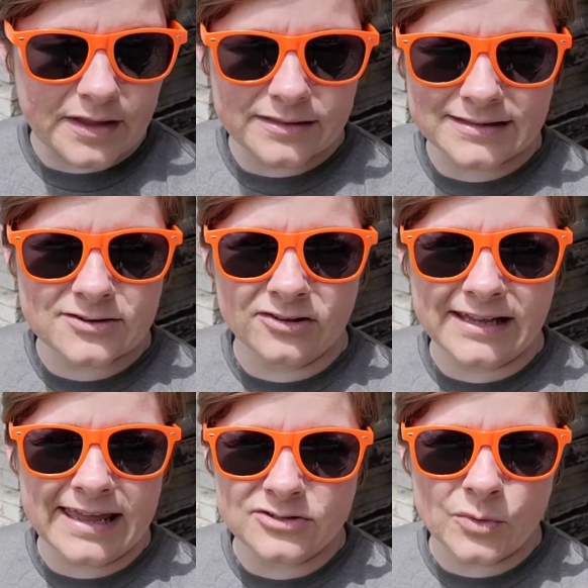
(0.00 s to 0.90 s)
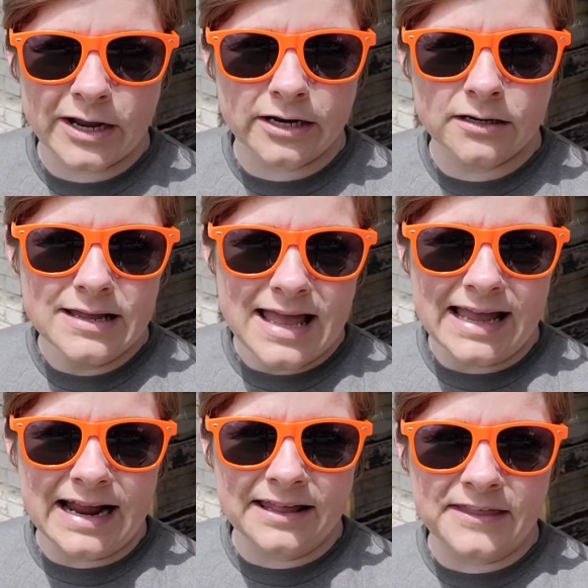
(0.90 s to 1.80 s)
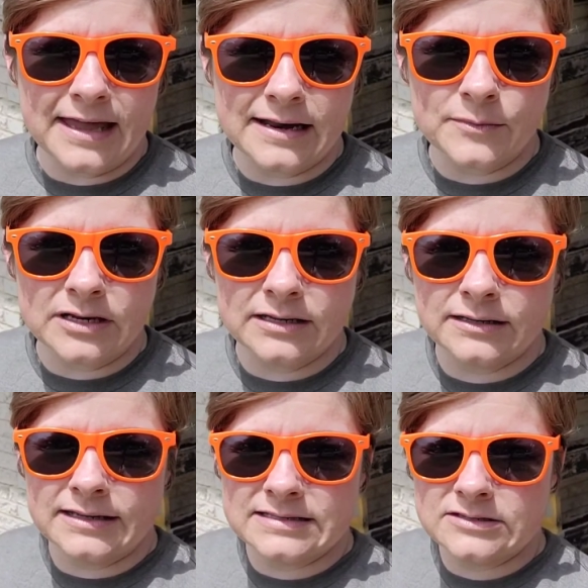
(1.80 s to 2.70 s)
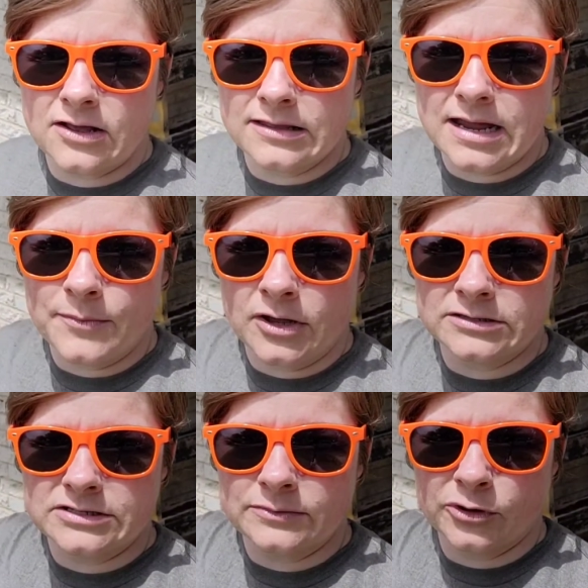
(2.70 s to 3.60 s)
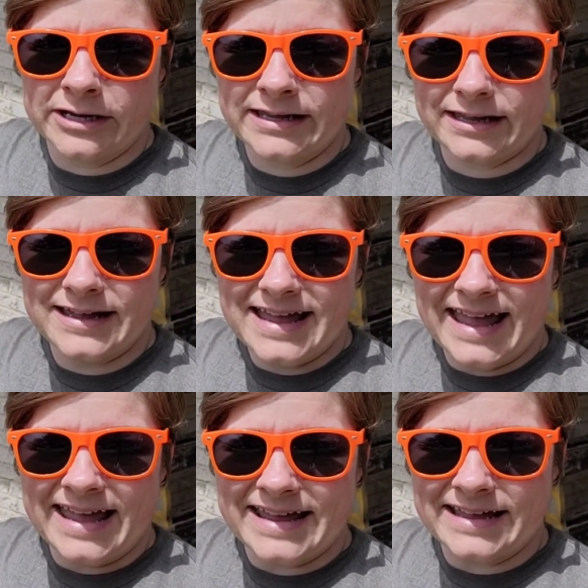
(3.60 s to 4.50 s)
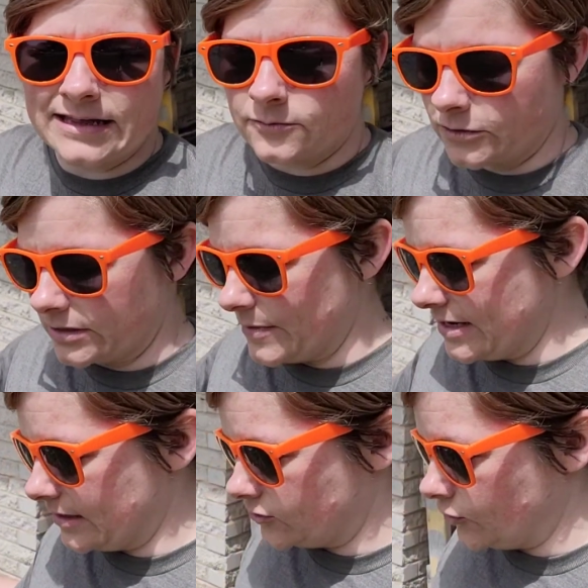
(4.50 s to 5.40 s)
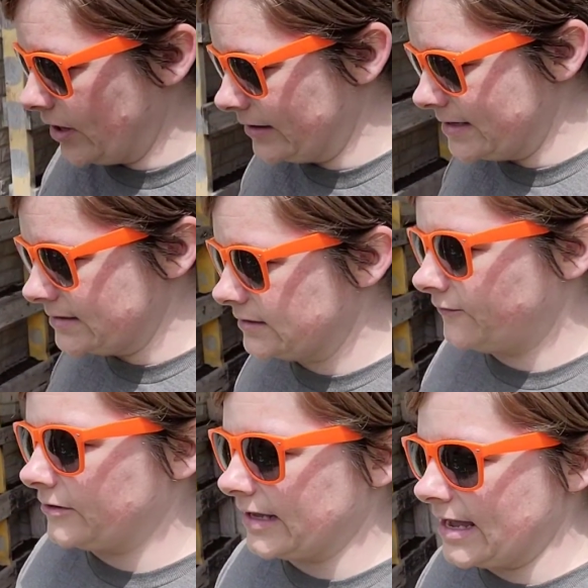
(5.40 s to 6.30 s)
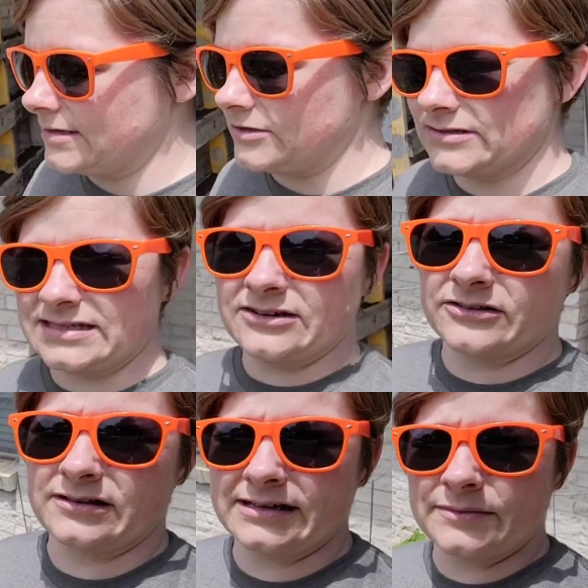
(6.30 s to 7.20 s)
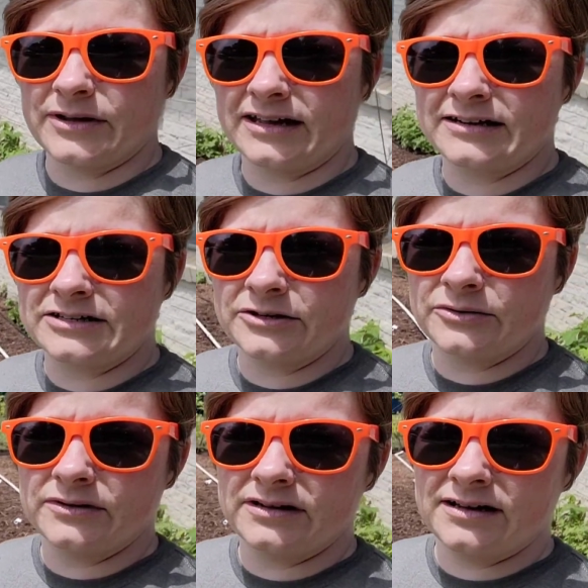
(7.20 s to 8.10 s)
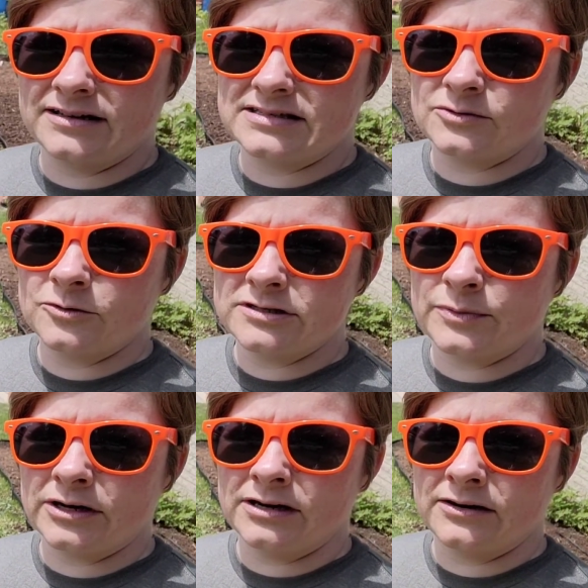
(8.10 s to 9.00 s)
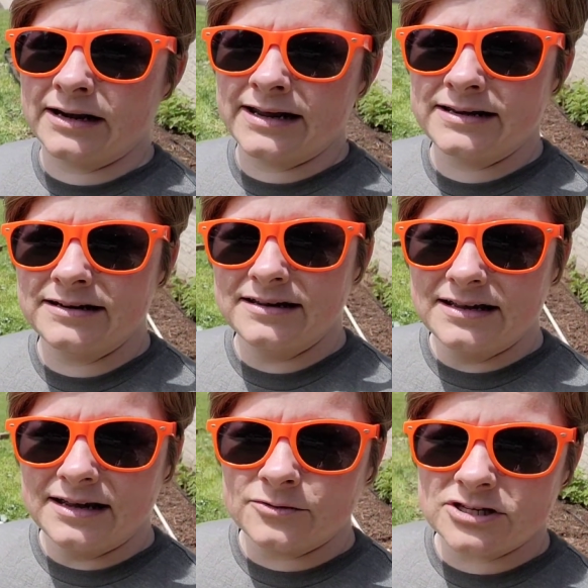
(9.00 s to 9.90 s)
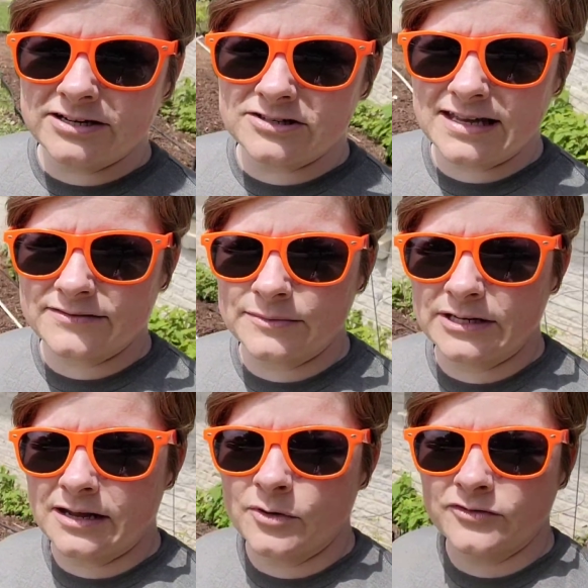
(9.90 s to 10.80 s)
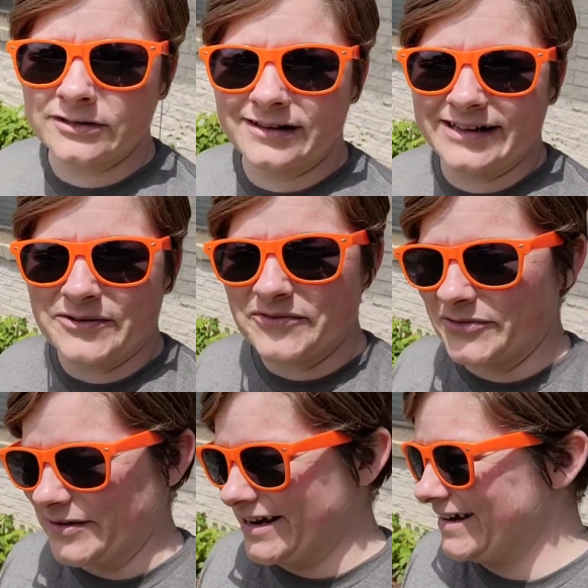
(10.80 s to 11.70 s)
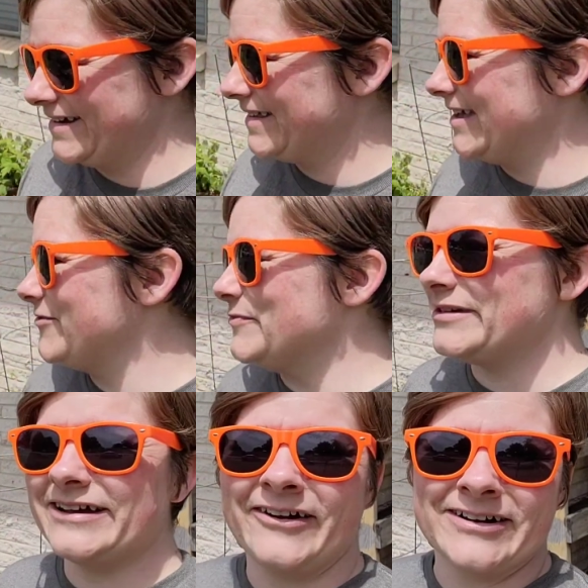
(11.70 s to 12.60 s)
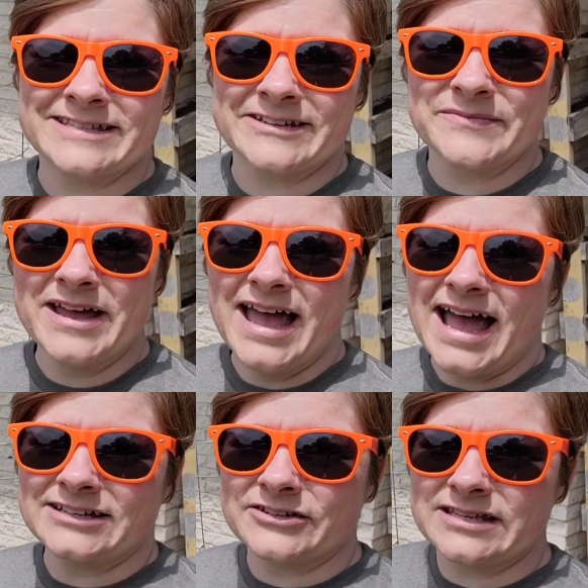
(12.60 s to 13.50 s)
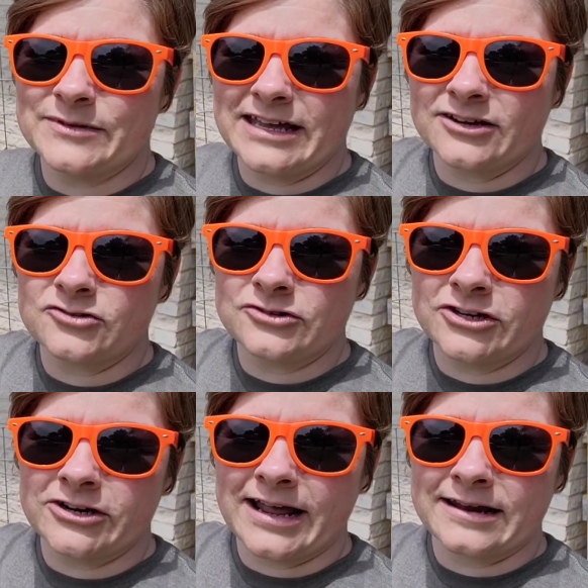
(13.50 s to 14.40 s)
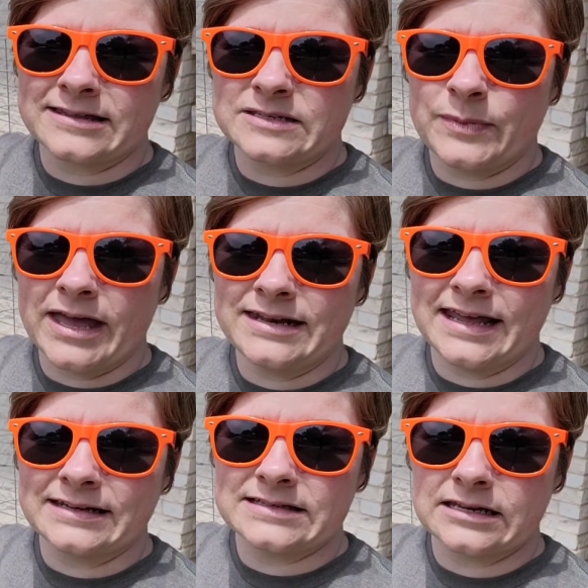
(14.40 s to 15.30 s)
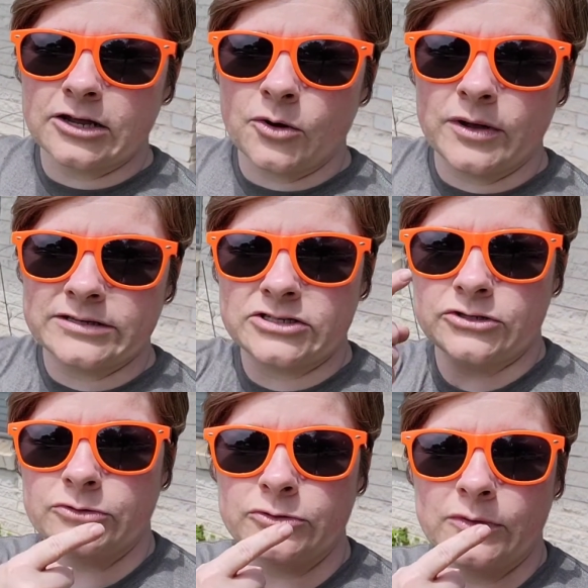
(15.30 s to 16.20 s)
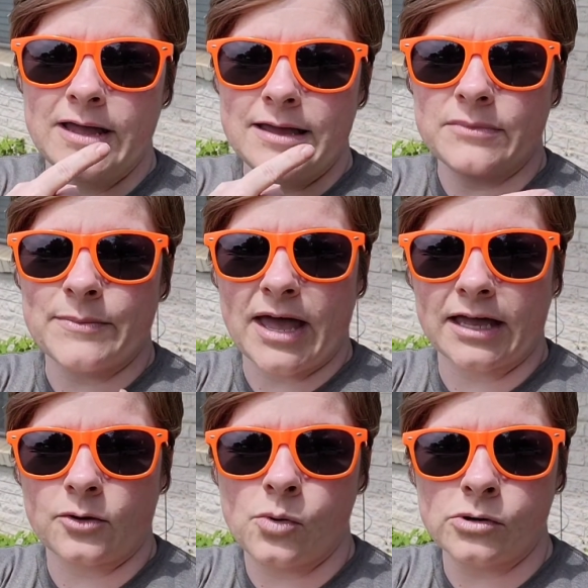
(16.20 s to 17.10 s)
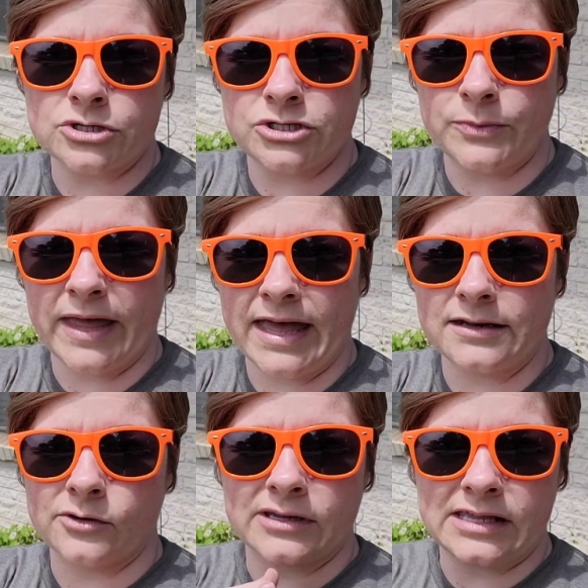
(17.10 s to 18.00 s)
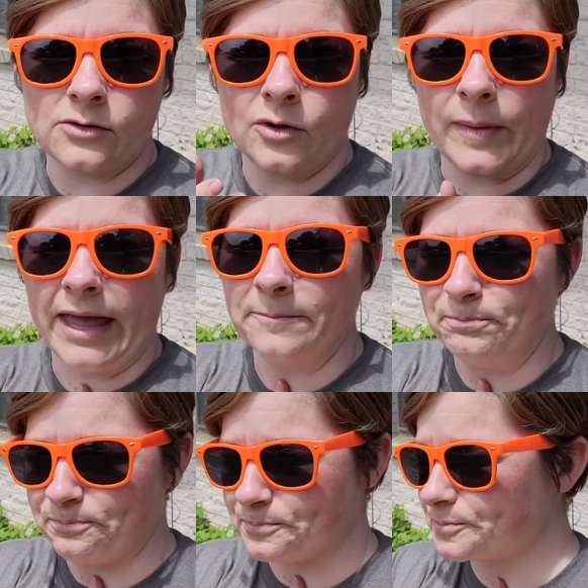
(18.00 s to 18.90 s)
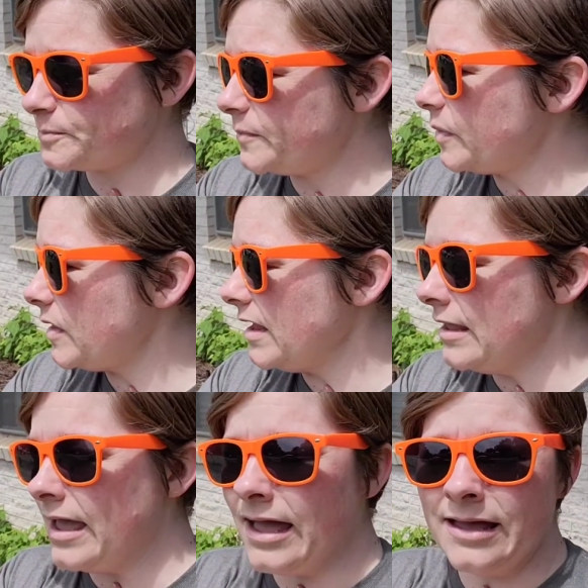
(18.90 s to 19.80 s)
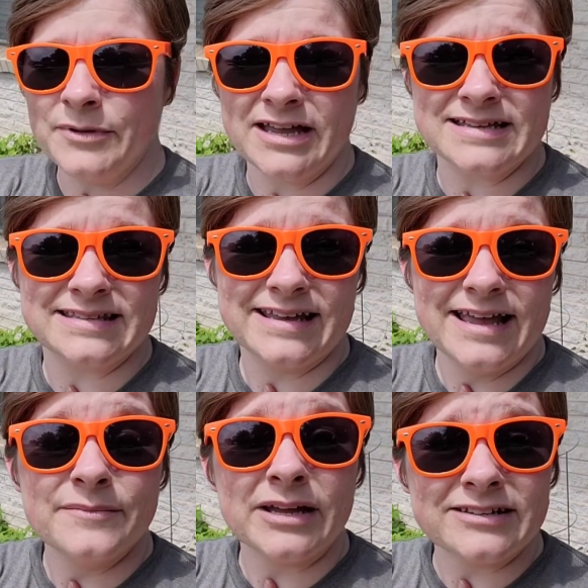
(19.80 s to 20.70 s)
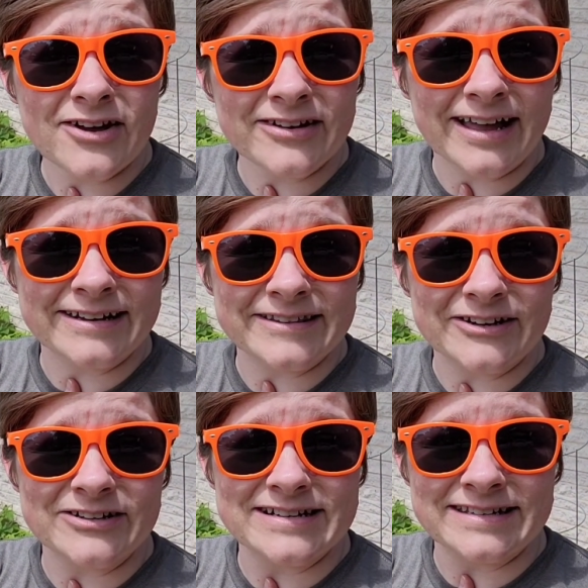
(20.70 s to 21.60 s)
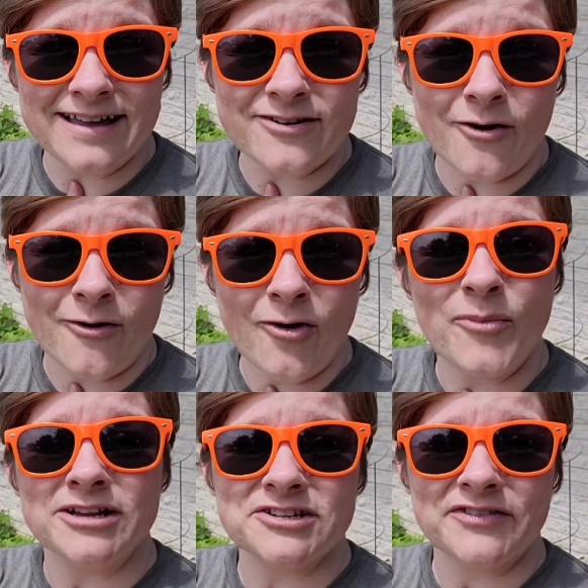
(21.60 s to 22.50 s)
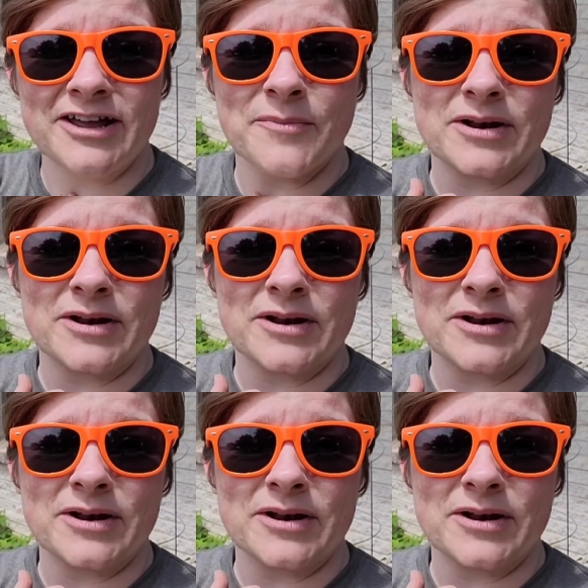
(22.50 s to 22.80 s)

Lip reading: it's called cage wire. I got that. I'm gonna install it up onto the brick, and we're gonna make a trellis for that. You can see all the cleanup I gotta do. It's the worst part, right? Wish I could just have somebody come over and clean up for me. That would be awesome. I took some of the extra dirt out of this bed, and it's gonna go into my back horseshoe bed or keyhole bed, because my dog got in there and dug a whole bunch of it up,